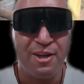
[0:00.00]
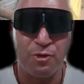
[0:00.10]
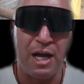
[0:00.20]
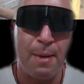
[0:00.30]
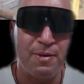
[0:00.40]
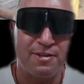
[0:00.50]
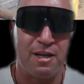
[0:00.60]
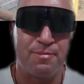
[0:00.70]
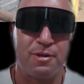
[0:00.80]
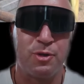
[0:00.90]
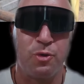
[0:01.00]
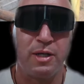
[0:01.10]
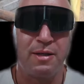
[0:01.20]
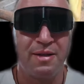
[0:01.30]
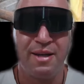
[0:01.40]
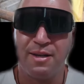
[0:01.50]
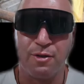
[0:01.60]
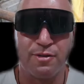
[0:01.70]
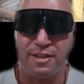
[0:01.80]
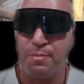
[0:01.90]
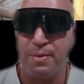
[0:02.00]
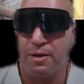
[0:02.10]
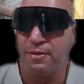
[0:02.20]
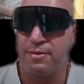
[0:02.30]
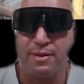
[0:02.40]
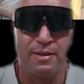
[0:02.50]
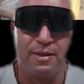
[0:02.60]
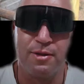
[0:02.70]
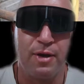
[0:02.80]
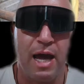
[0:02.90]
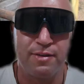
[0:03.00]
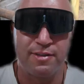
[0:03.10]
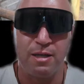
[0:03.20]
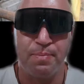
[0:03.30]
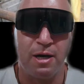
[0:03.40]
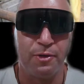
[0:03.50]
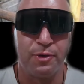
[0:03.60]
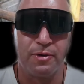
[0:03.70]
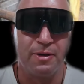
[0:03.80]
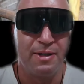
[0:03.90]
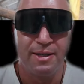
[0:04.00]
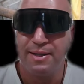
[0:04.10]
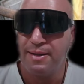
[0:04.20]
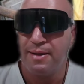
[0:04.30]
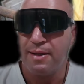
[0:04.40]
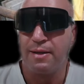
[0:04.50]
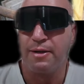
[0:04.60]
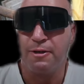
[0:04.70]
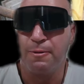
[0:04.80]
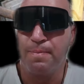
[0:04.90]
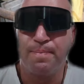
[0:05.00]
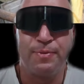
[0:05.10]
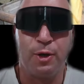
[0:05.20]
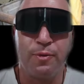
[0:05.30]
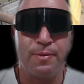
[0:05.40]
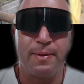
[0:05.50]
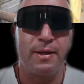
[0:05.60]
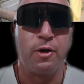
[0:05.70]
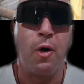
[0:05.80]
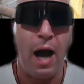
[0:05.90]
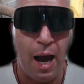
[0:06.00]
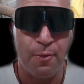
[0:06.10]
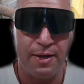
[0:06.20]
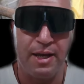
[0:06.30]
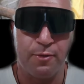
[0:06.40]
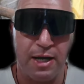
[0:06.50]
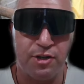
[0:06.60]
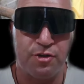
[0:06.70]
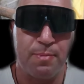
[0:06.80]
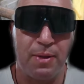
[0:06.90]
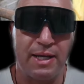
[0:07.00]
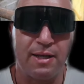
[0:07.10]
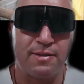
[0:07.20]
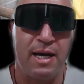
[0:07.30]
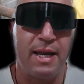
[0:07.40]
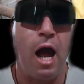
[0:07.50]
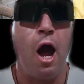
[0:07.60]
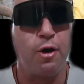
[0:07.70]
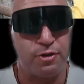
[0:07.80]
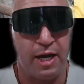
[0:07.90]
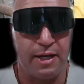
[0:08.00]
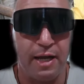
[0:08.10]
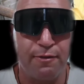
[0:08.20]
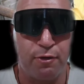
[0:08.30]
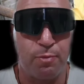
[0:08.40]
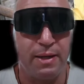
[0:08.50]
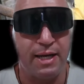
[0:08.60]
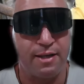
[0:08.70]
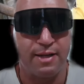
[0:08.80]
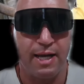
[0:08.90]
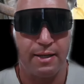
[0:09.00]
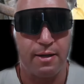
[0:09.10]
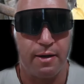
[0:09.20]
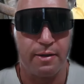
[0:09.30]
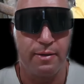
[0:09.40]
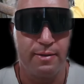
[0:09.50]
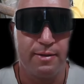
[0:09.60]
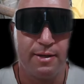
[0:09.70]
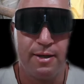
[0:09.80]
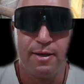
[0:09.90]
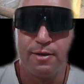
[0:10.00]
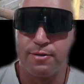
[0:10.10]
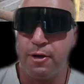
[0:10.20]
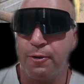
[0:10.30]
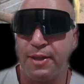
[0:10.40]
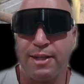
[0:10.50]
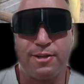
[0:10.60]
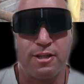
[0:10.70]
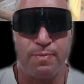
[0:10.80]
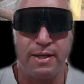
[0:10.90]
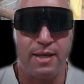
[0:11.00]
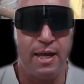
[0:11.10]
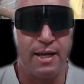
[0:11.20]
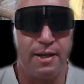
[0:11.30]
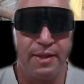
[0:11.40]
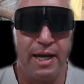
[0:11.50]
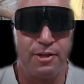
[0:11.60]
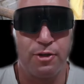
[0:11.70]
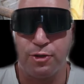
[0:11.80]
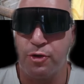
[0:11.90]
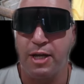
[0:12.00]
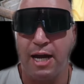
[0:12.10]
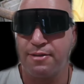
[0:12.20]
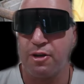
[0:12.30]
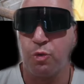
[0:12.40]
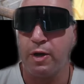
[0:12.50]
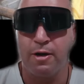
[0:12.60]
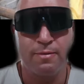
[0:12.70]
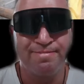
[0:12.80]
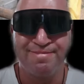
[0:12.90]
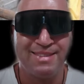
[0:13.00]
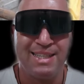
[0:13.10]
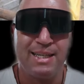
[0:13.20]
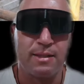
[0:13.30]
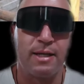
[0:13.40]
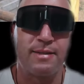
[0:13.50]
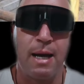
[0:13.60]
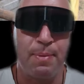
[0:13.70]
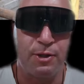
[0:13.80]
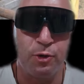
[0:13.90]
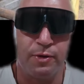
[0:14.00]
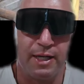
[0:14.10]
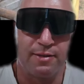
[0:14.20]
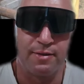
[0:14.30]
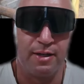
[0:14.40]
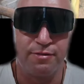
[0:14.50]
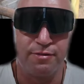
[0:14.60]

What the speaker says: do not be substituting your seatbelts. Either have a seatbelt or, don't. I ran that ratchet strip, like I said. I also had a knife with me in case I had to cut it. So that's just my take on that. Just so you guys are aware, let's not be doing that stuff.